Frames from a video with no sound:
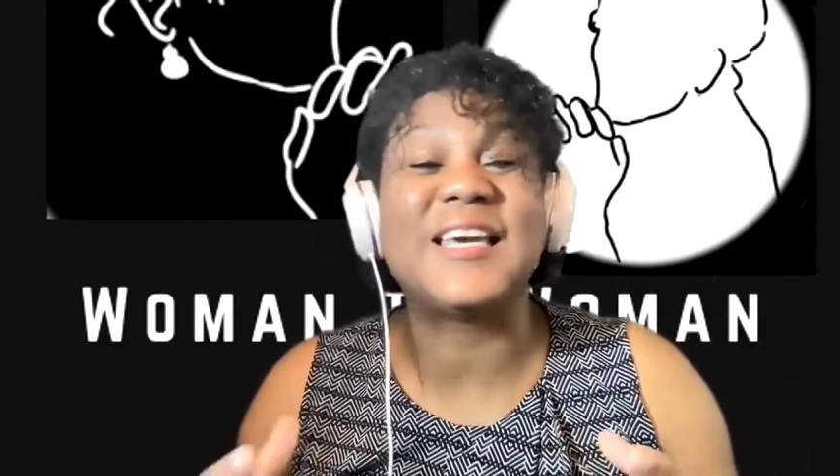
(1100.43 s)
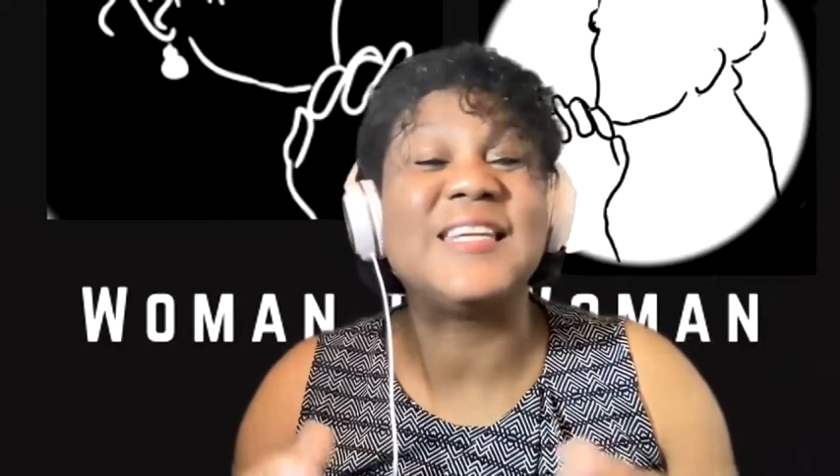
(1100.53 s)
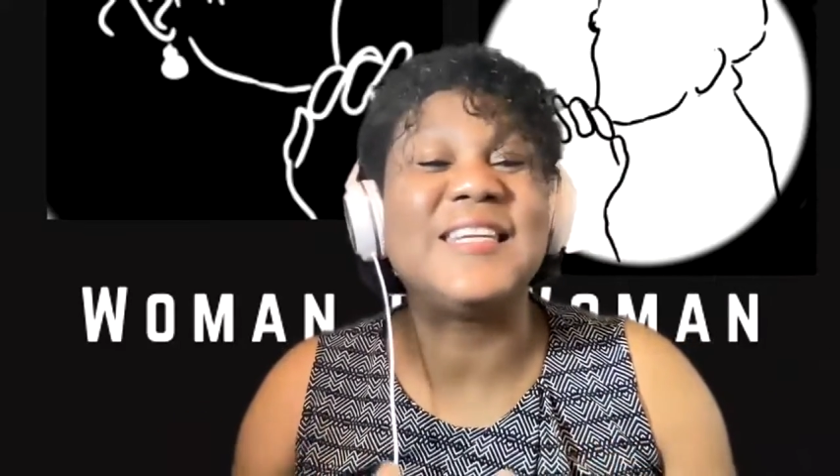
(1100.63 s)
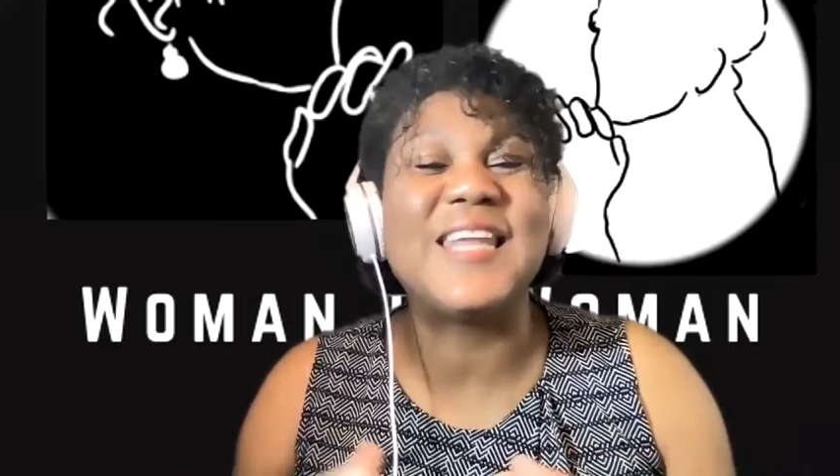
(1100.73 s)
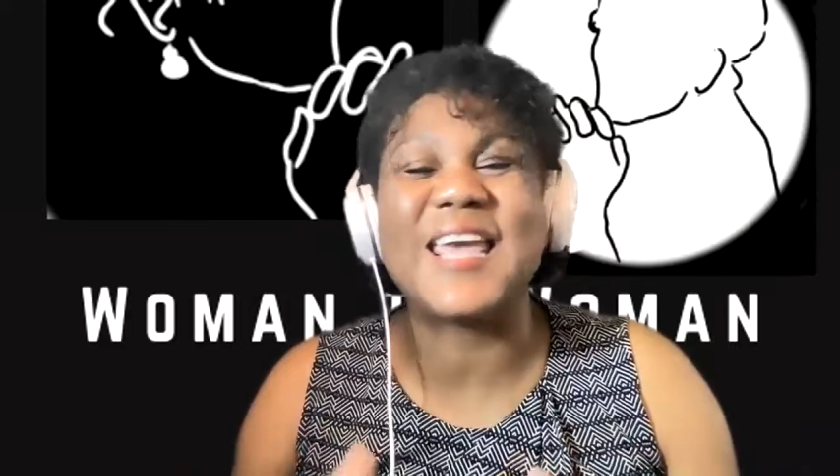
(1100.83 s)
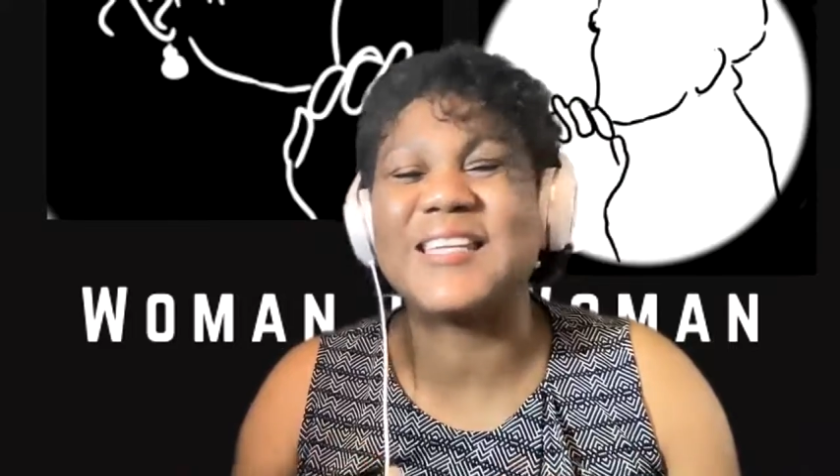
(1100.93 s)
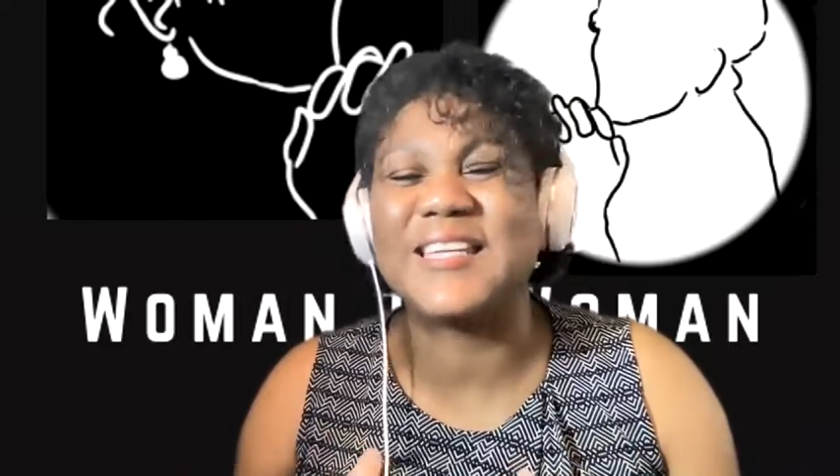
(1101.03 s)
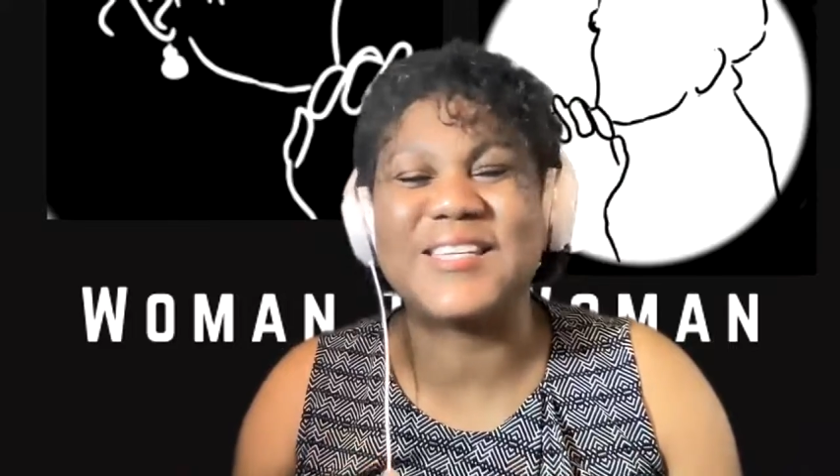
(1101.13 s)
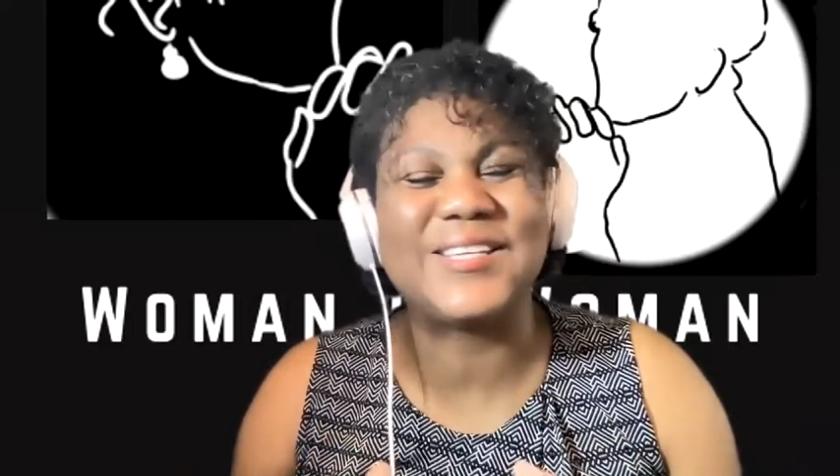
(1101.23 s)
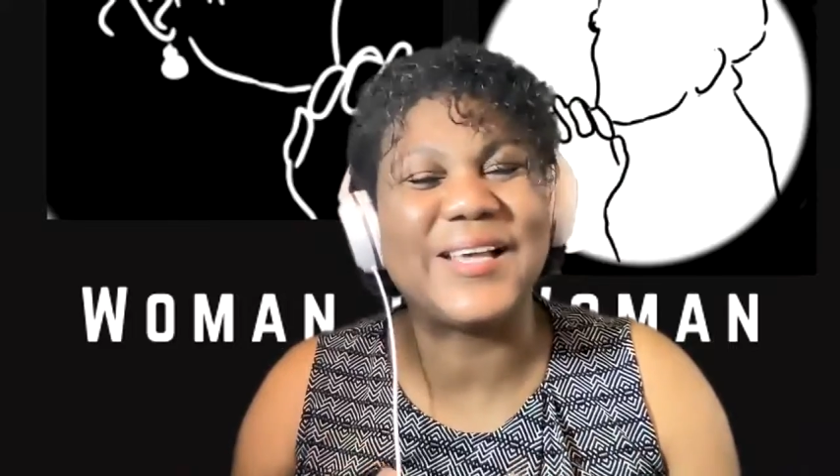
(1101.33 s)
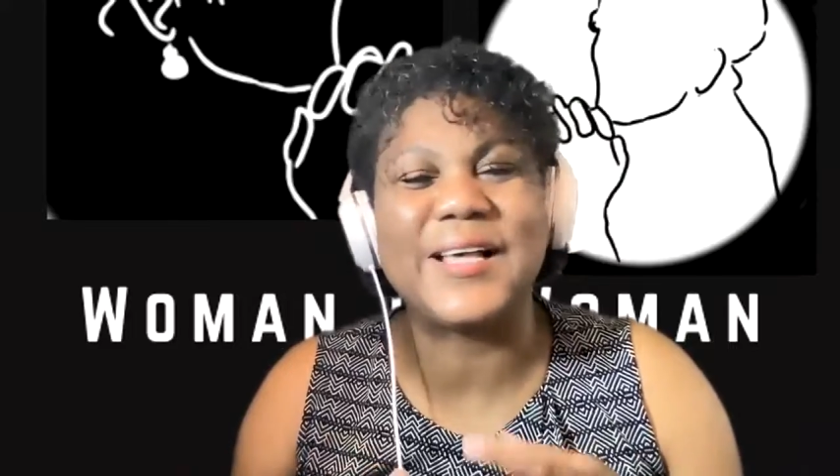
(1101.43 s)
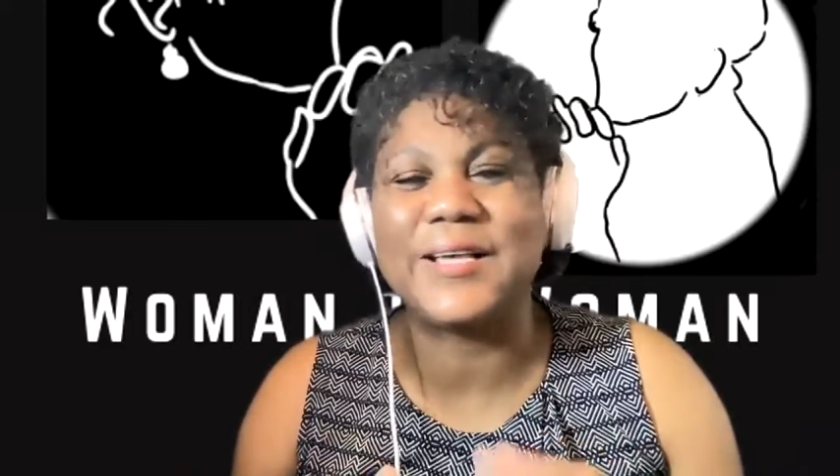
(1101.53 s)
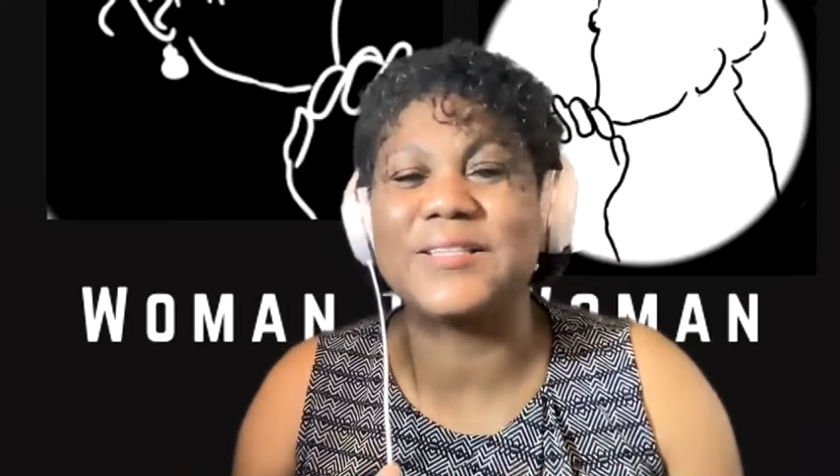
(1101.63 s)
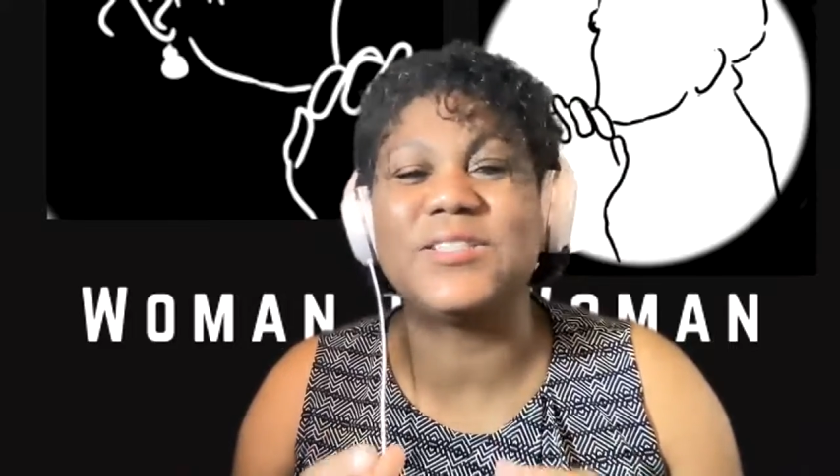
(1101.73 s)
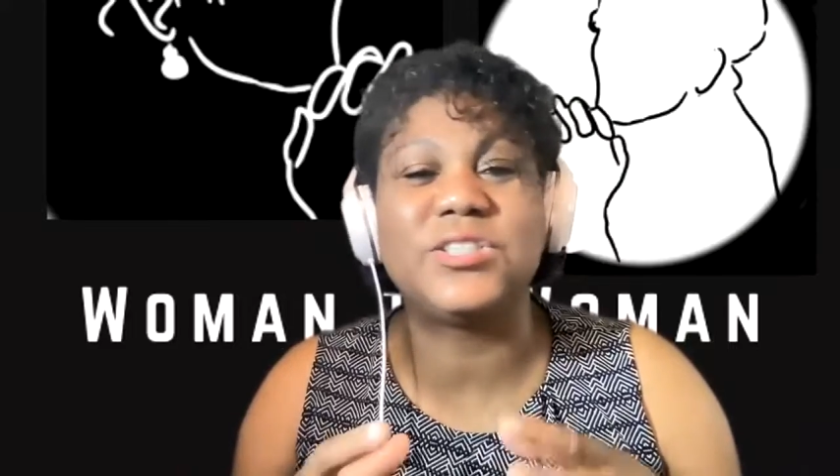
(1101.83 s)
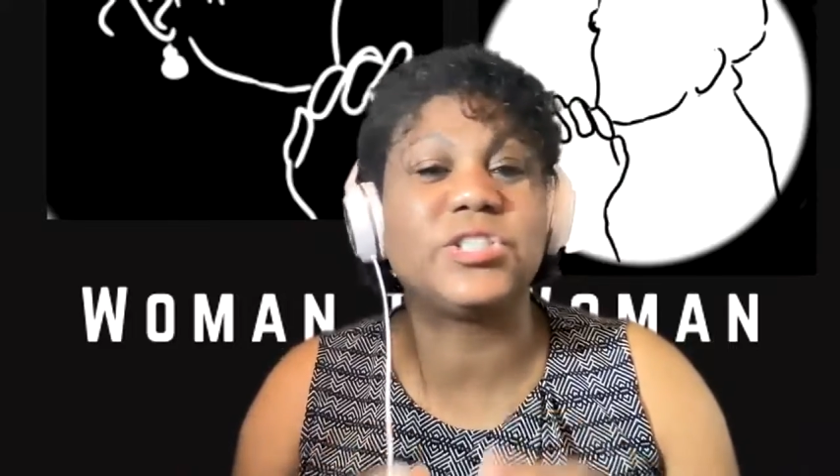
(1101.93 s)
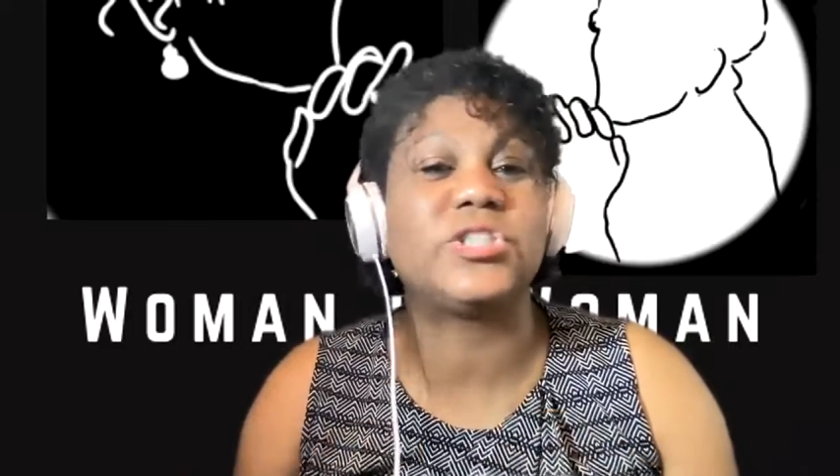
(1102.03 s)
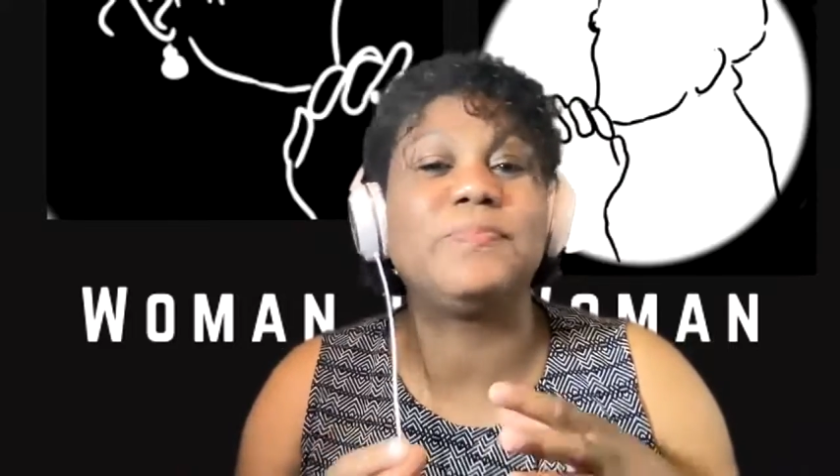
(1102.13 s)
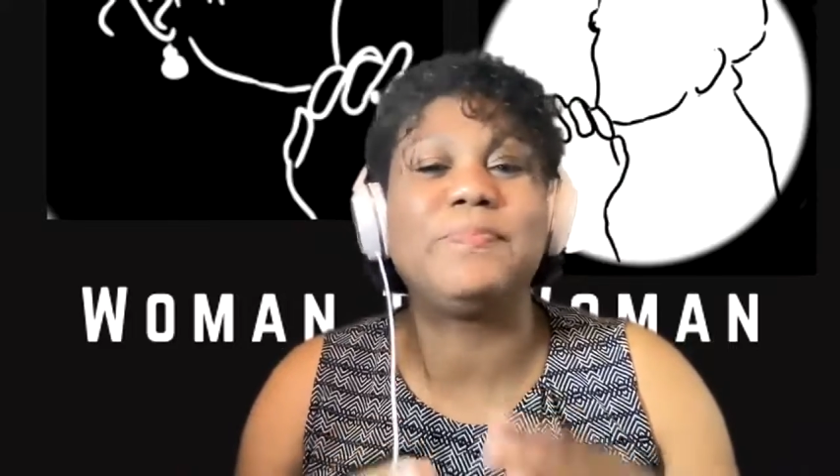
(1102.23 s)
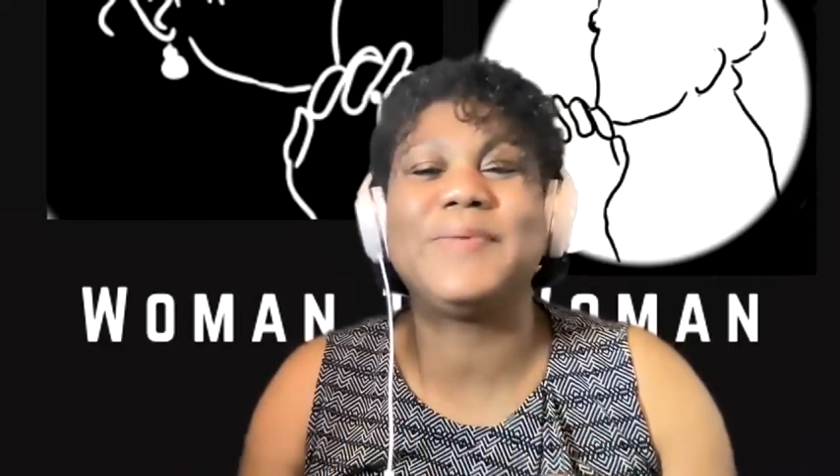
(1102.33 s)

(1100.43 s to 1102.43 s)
connected to us just